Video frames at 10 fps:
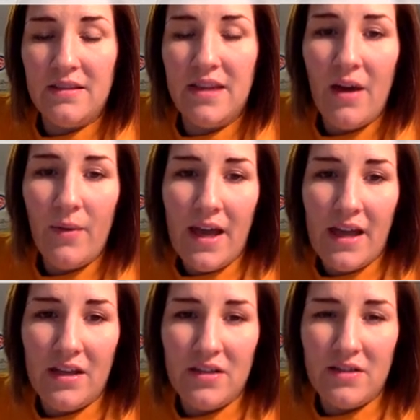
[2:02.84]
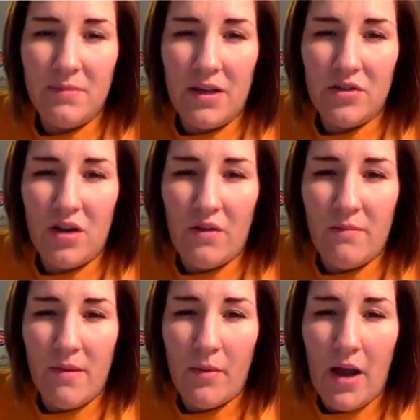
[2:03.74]
That way I can just make sure I
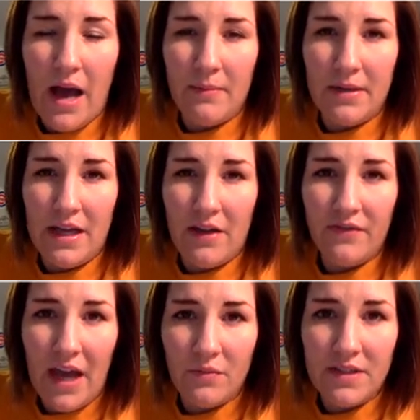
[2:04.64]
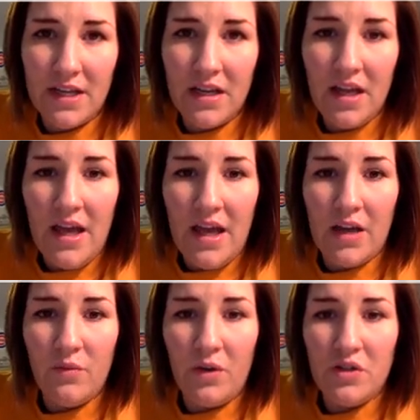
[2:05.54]
remember how many I've counted
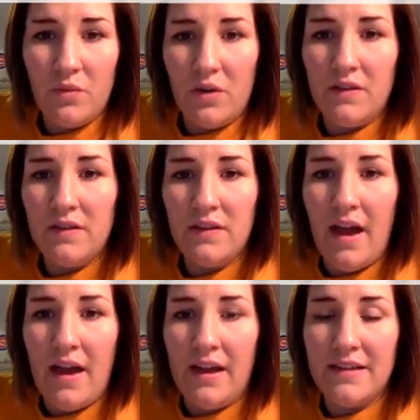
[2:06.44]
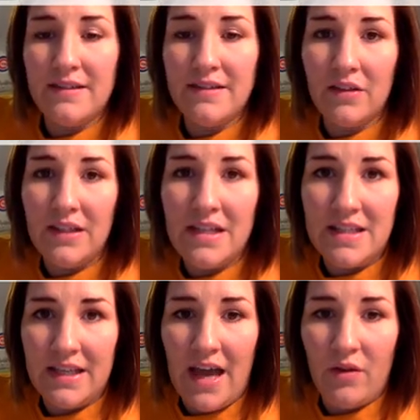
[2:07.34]
and which ones I still need
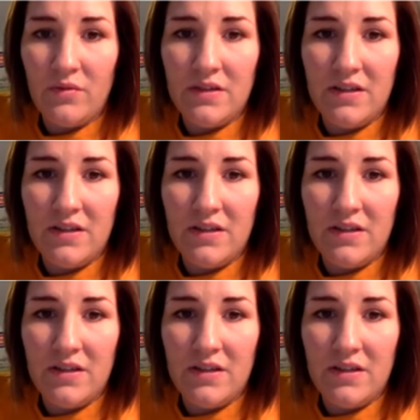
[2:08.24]
to count.